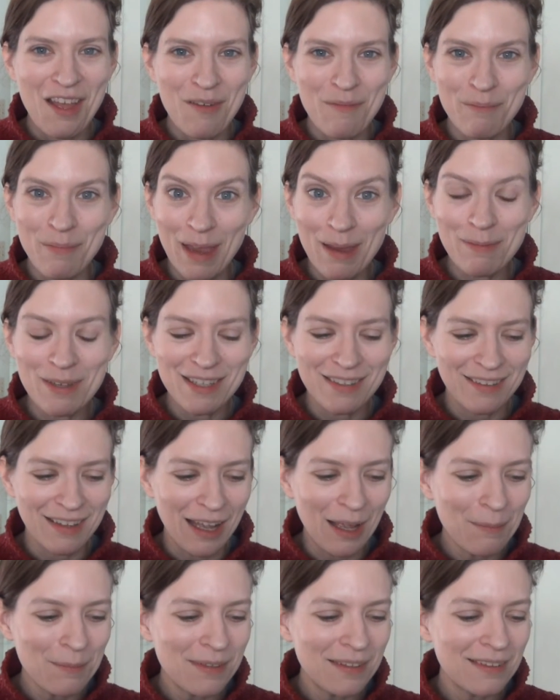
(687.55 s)
baby
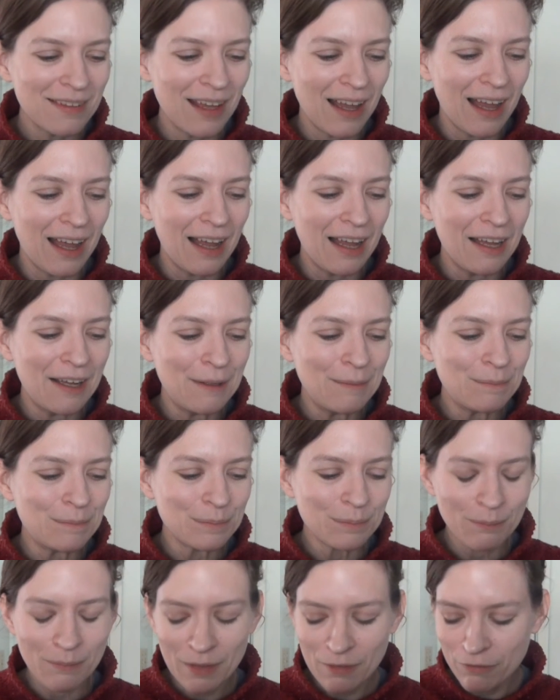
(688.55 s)
steps.
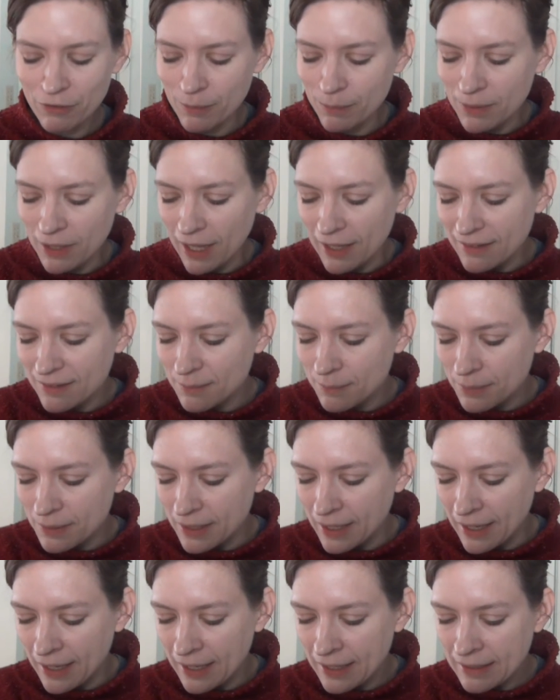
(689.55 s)
For plots and
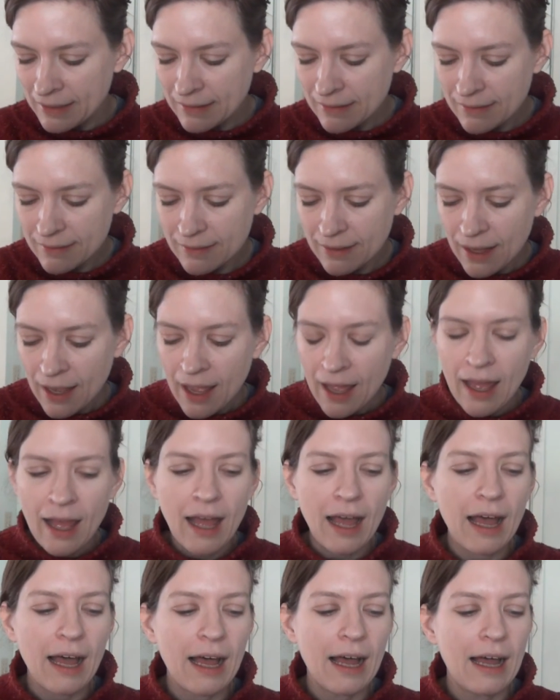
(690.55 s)
plans,
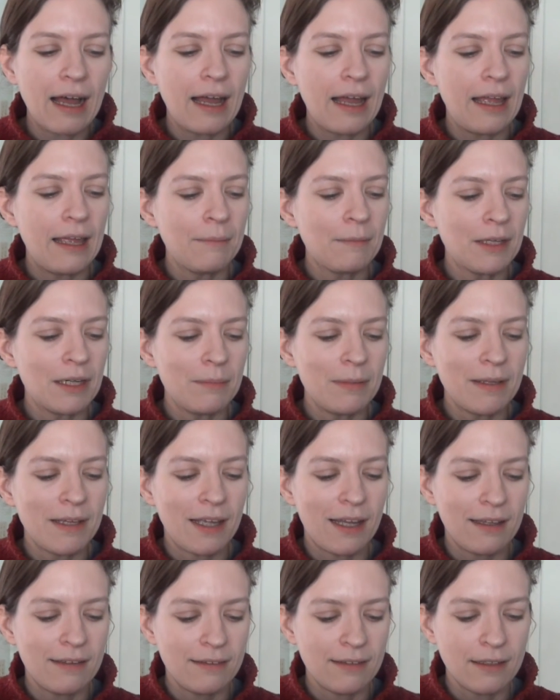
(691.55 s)
I'm going to be
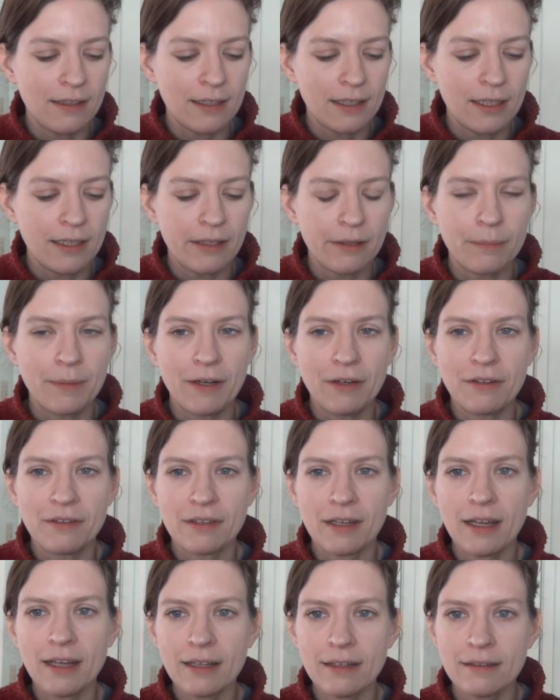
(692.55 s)
casting on another pair of
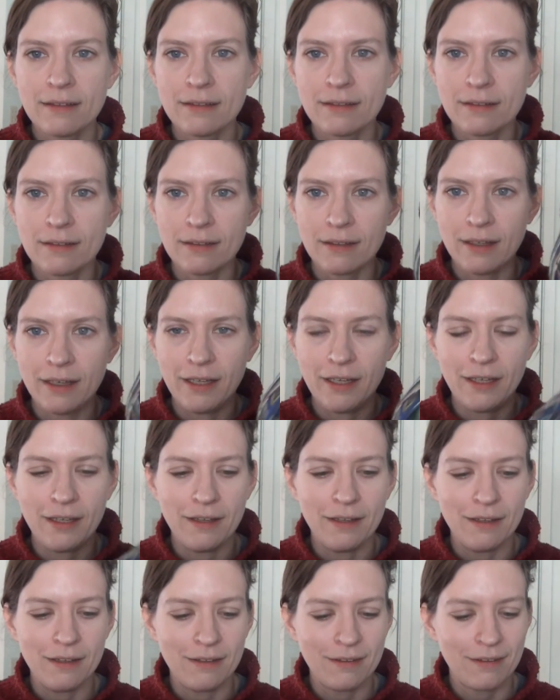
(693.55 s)
socks
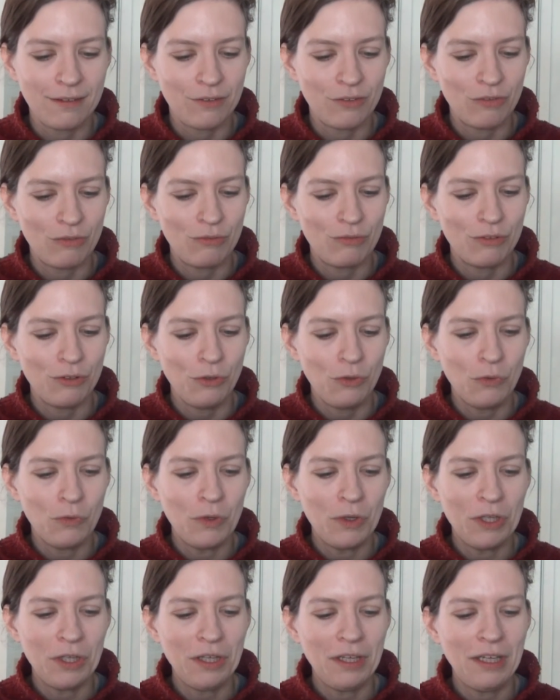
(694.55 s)
in this
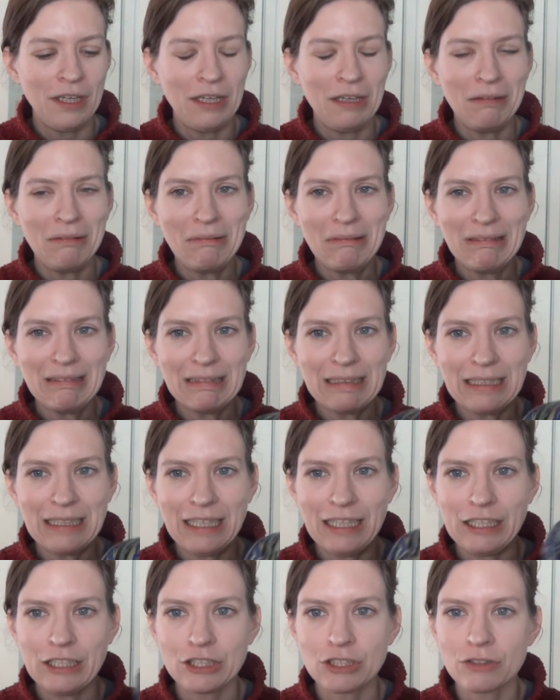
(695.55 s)
really
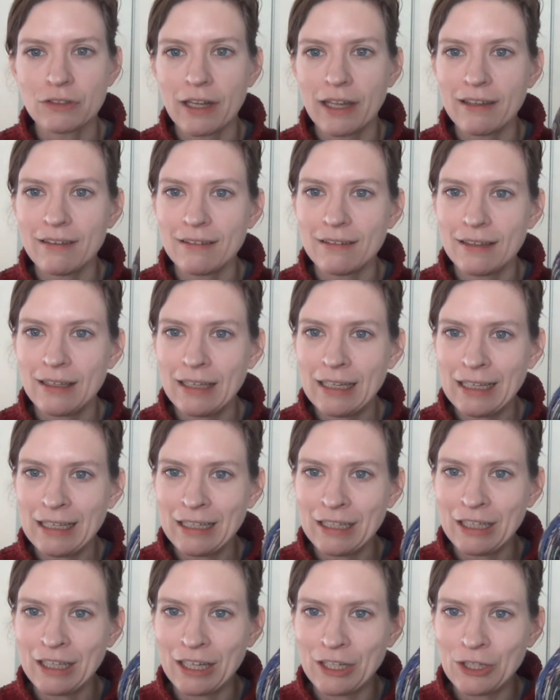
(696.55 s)

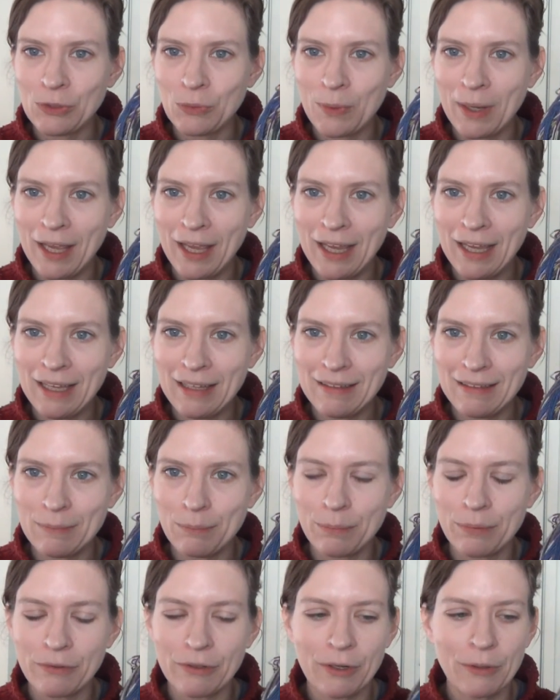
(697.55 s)
interesting colorway. It's
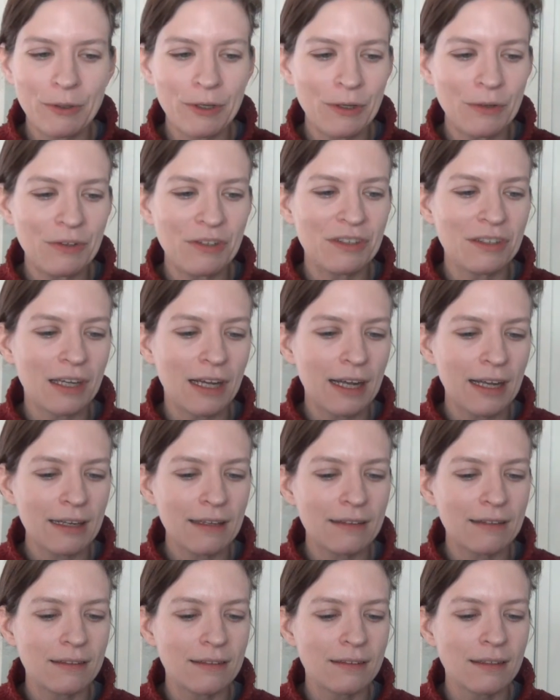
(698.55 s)
Barocco
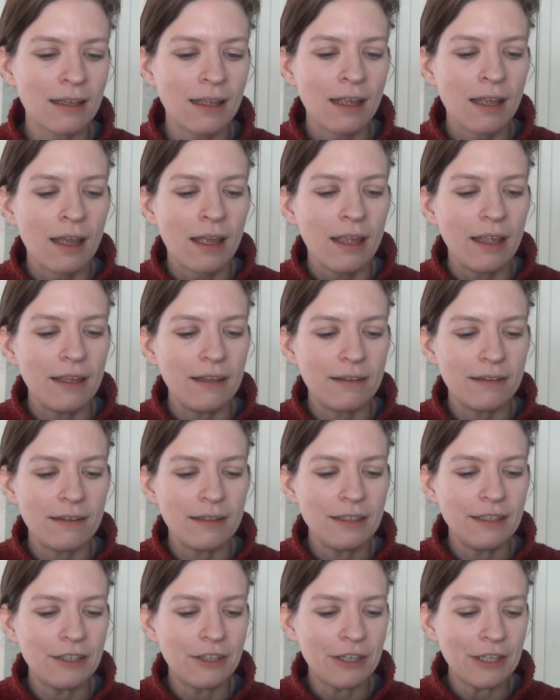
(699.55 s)
Socks is the
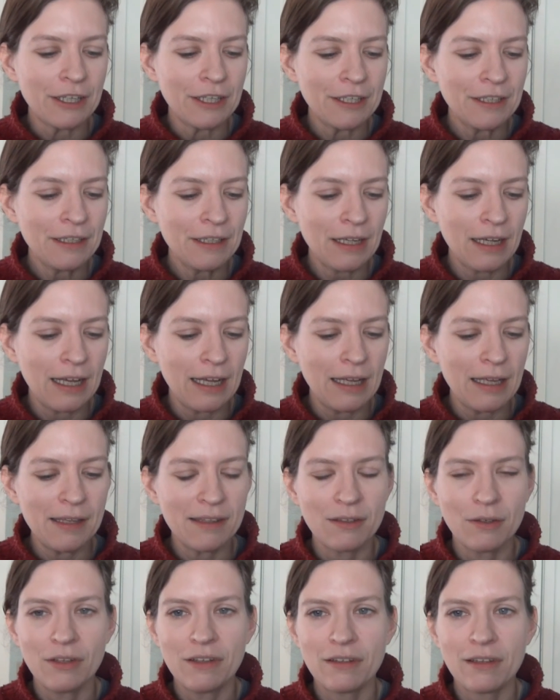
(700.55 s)
yarn,
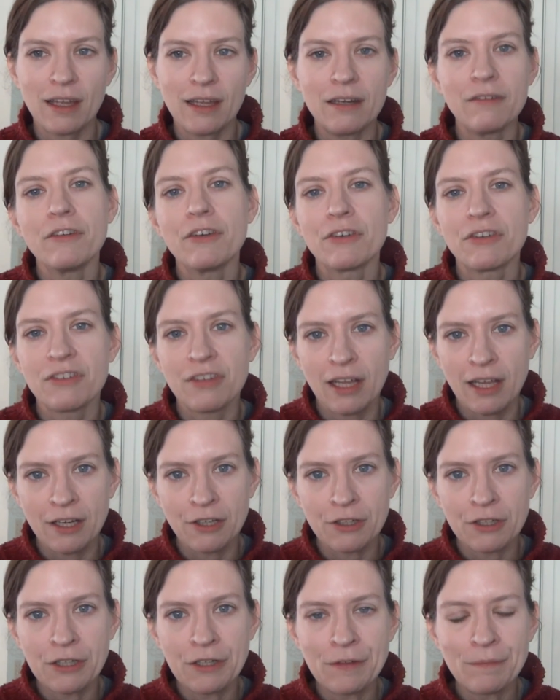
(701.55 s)
so it's kind of your
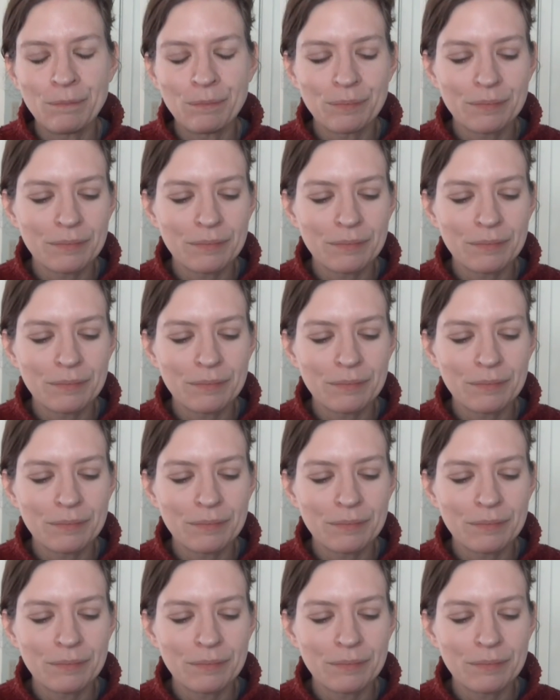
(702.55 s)
standard